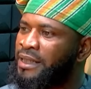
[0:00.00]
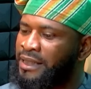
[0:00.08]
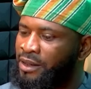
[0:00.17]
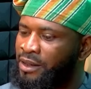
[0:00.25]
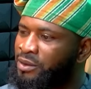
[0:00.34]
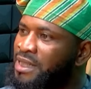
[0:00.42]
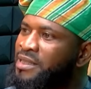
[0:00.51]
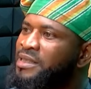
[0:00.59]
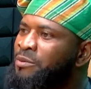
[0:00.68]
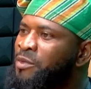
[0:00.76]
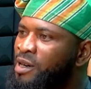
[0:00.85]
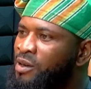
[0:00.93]
Now this
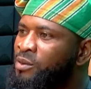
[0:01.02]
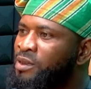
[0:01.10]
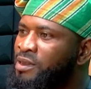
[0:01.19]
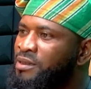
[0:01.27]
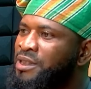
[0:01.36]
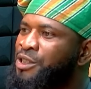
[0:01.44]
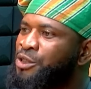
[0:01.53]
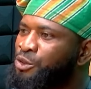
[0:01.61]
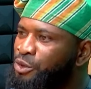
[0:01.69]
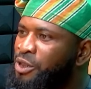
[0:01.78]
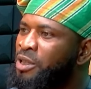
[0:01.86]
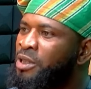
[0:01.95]
time around, the
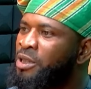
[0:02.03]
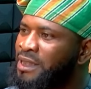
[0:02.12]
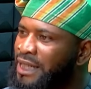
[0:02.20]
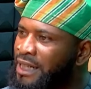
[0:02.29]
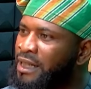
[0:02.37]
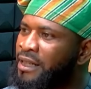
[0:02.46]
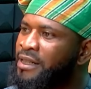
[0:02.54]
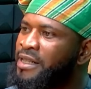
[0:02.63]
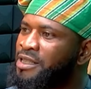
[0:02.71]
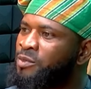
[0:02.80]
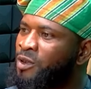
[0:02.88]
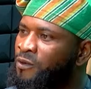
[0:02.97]
union under the
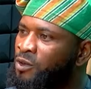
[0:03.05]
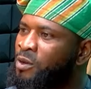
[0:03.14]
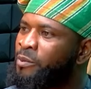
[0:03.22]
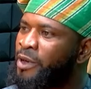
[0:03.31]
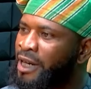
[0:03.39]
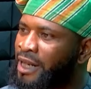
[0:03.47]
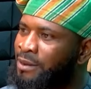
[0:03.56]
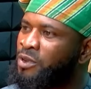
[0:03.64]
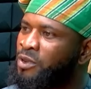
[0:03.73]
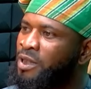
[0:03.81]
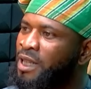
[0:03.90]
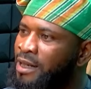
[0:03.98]
leadership of Comrade
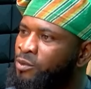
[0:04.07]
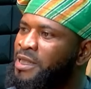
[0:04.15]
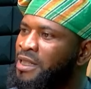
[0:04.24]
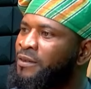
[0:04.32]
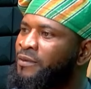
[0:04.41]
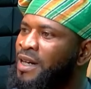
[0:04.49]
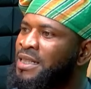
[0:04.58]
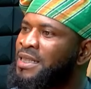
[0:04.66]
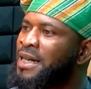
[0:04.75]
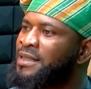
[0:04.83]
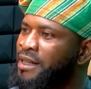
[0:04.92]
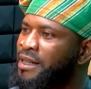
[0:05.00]
Abdullahi Muhammad
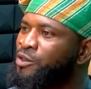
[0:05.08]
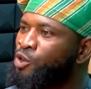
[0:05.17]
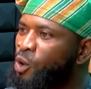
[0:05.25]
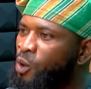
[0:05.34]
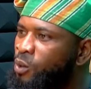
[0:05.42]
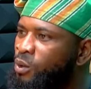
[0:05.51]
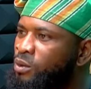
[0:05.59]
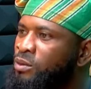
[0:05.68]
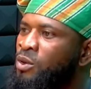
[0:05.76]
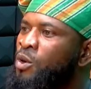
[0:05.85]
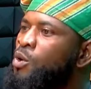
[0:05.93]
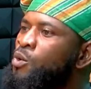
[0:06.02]
Shafas has said, no,
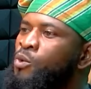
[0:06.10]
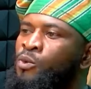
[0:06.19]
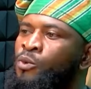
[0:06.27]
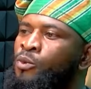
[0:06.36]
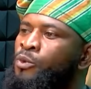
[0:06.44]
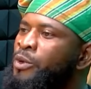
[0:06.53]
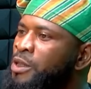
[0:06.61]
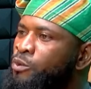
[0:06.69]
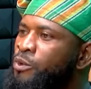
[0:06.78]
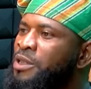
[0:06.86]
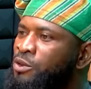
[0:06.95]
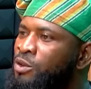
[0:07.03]
we
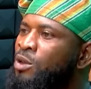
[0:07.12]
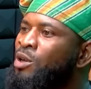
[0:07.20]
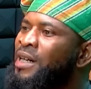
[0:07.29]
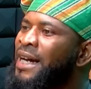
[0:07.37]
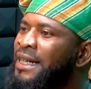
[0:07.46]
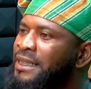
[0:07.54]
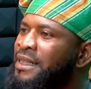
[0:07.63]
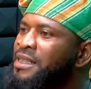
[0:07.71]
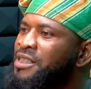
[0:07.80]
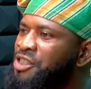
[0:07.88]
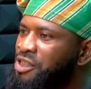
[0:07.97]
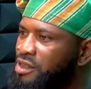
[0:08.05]
will no longer
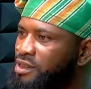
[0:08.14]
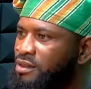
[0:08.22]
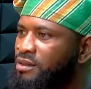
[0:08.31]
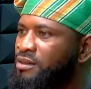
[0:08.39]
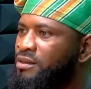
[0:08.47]
take shit.